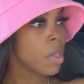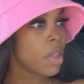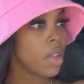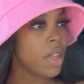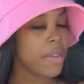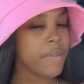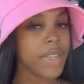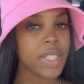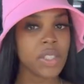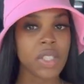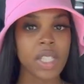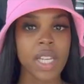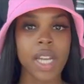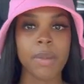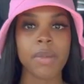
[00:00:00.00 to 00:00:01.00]

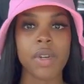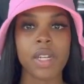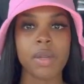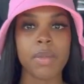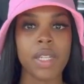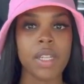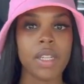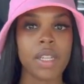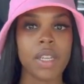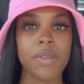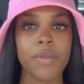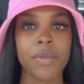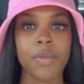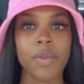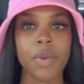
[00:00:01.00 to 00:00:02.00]
Eventually, I'm going to be looking
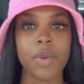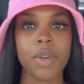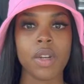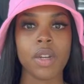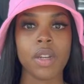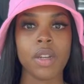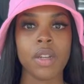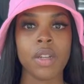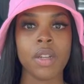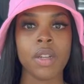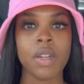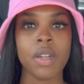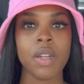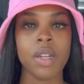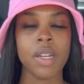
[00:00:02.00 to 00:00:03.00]
for
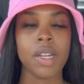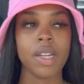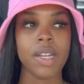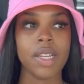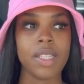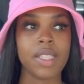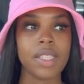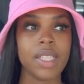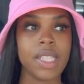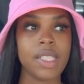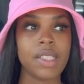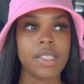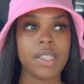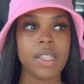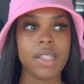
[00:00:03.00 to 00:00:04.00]
an
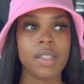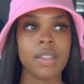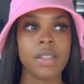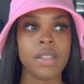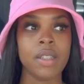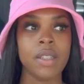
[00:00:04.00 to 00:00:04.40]
assistant,